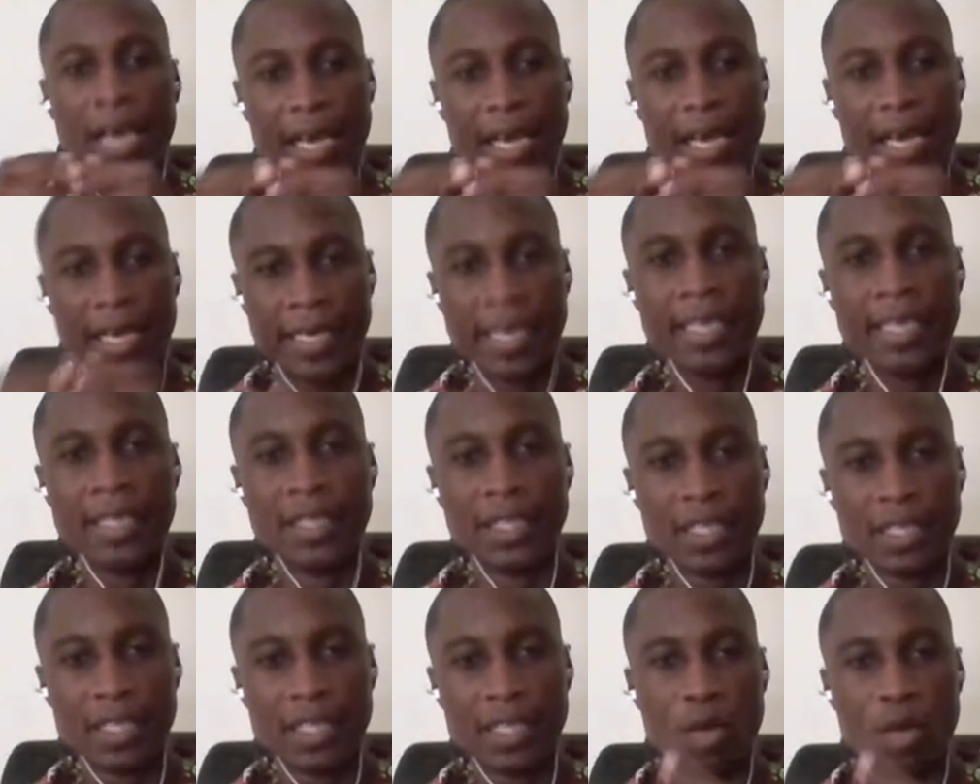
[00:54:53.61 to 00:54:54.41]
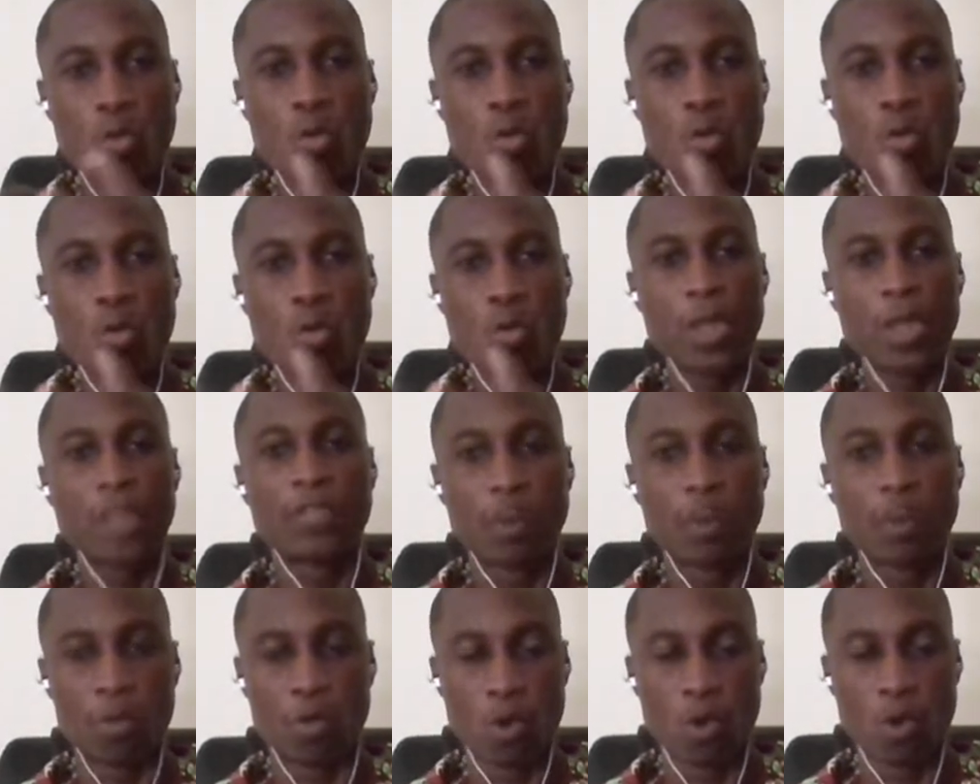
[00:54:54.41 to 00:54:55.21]
Again, the waste
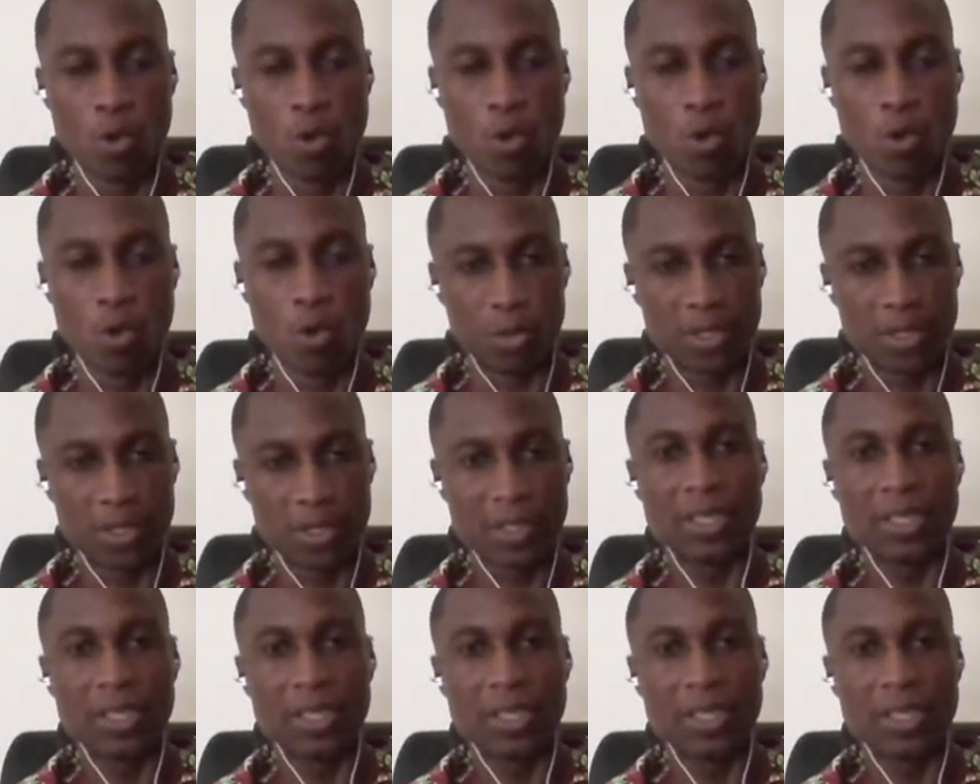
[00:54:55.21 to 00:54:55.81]
from coal,